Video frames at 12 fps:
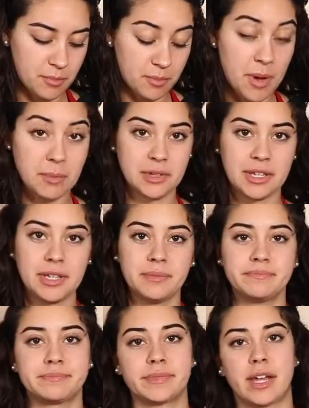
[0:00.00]
bubbly,
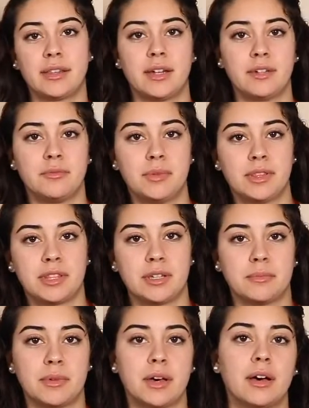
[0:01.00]
and then you beat
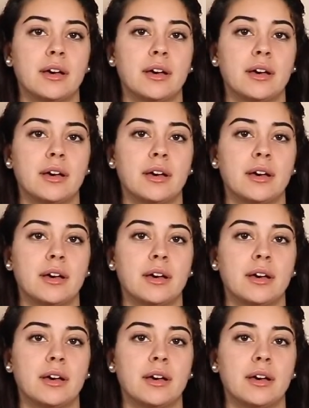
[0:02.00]
them